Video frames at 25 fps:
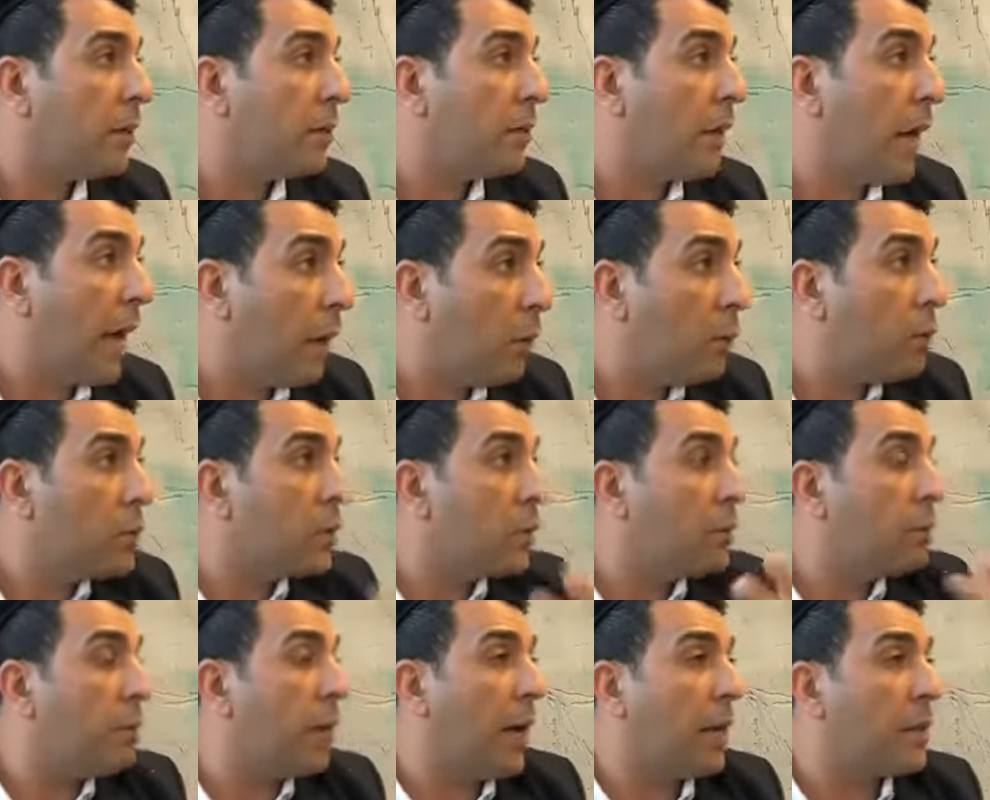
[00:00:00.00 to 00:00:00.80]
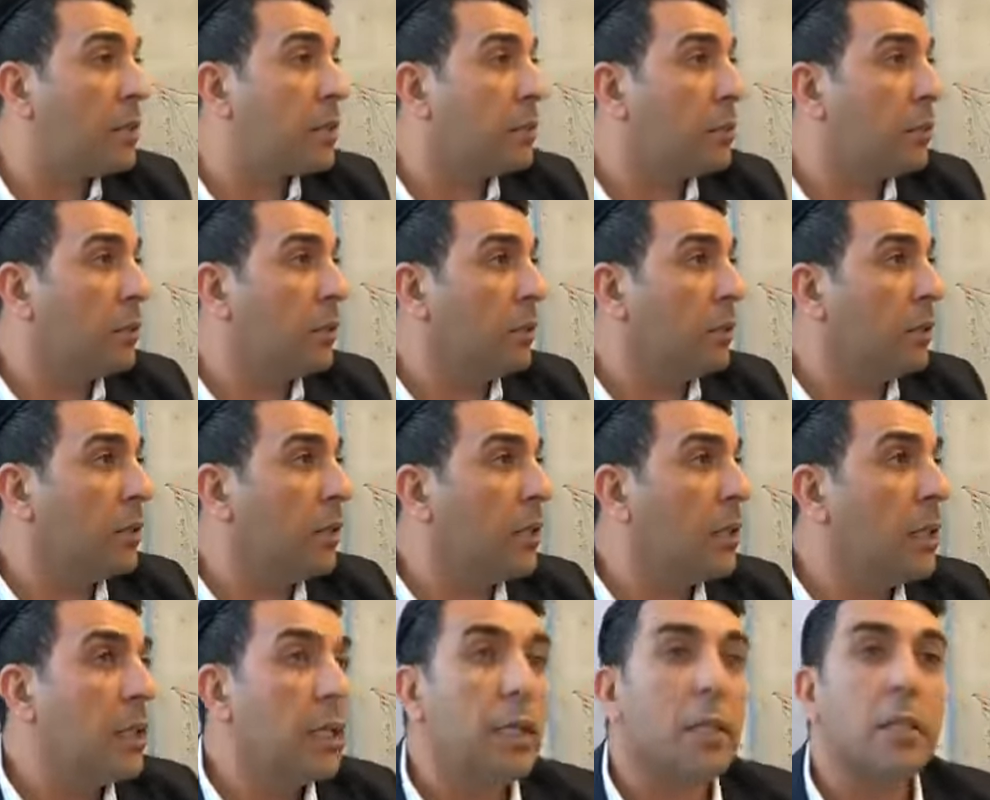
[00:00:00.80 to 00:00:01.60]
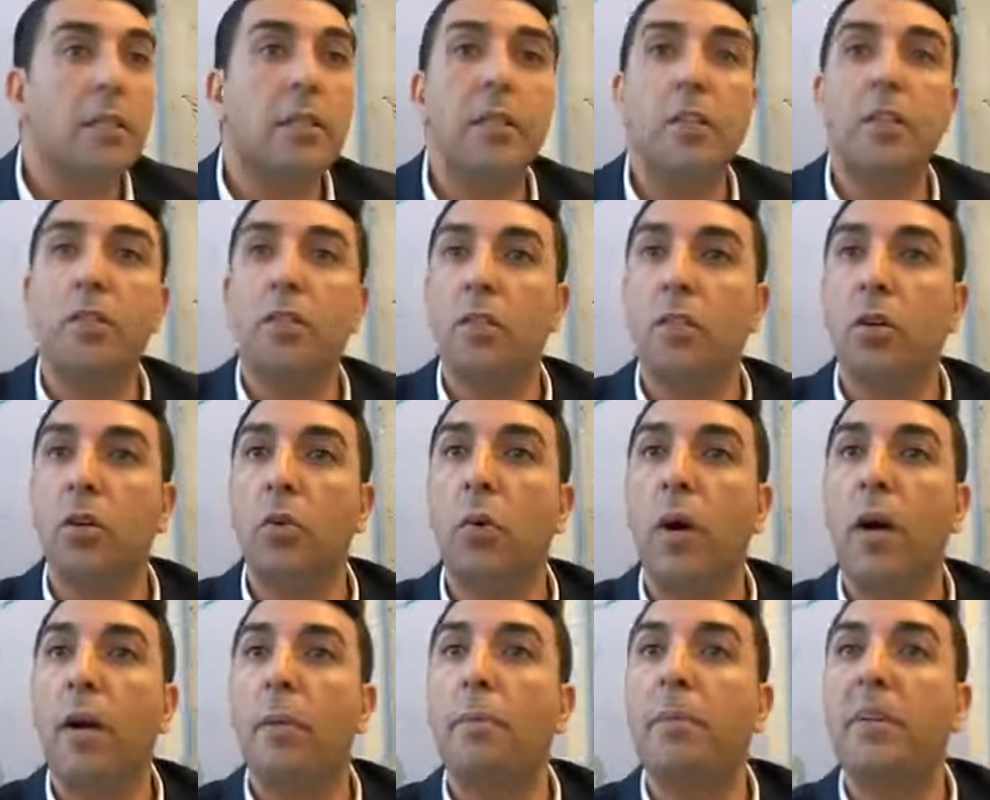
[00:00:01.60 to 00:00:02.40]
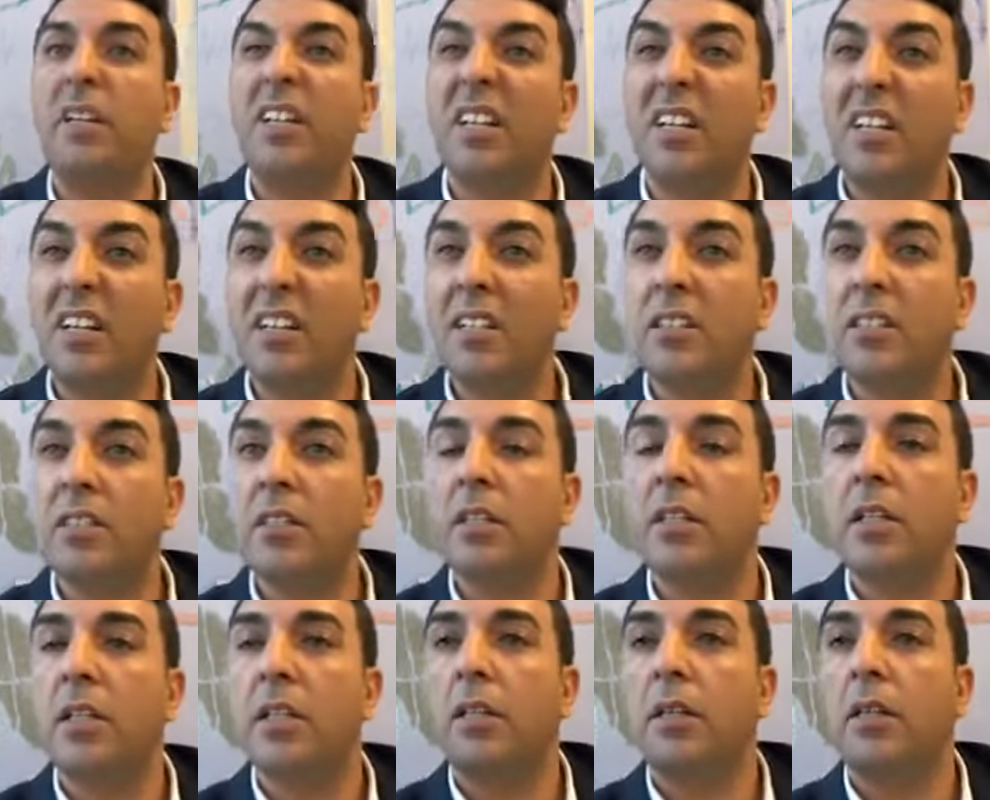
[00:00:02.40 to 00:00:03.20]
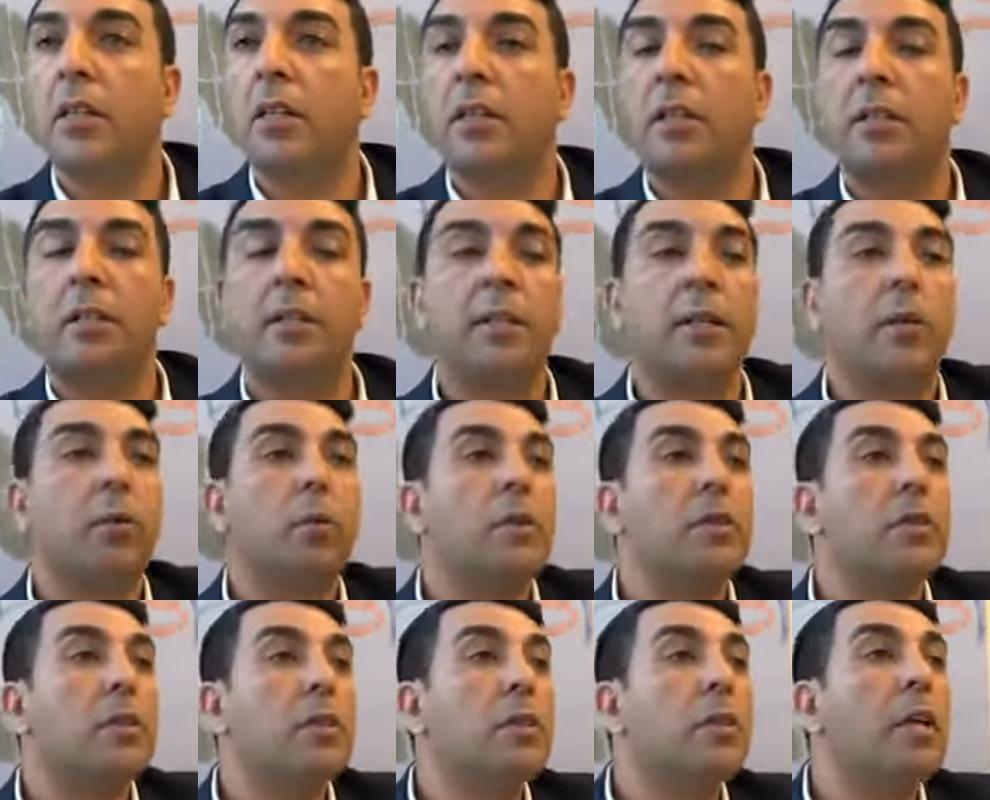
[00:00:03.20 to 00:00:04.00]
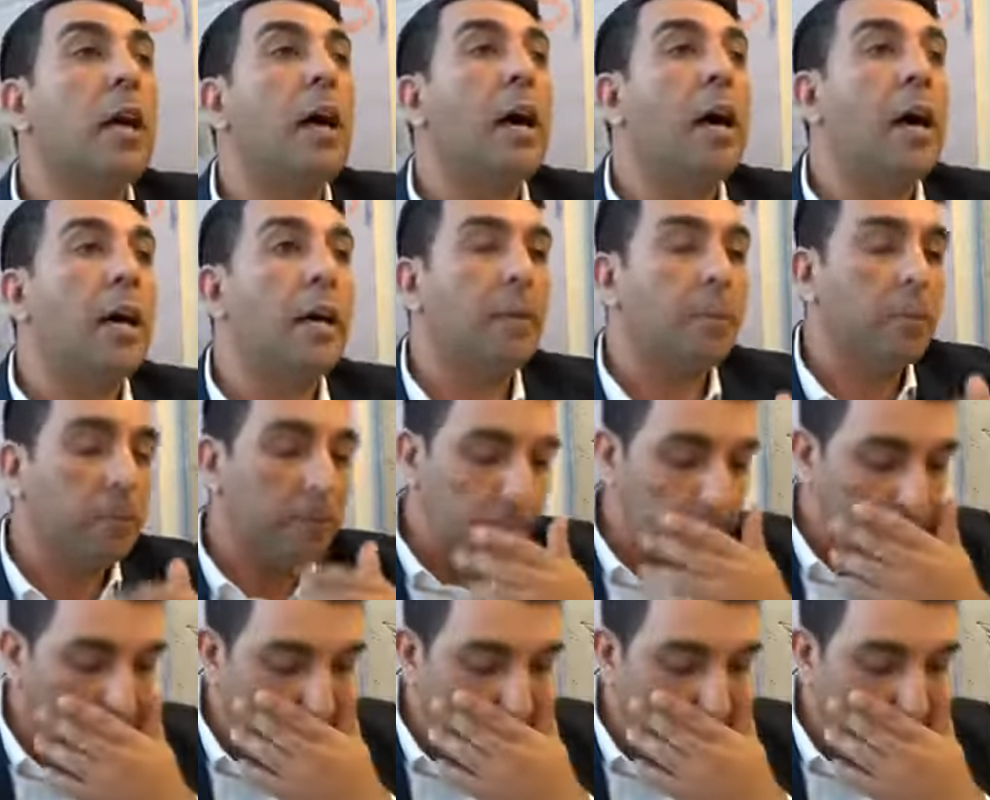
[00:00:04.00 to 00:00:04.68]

How is it possible? He says, you know why? Because there was a time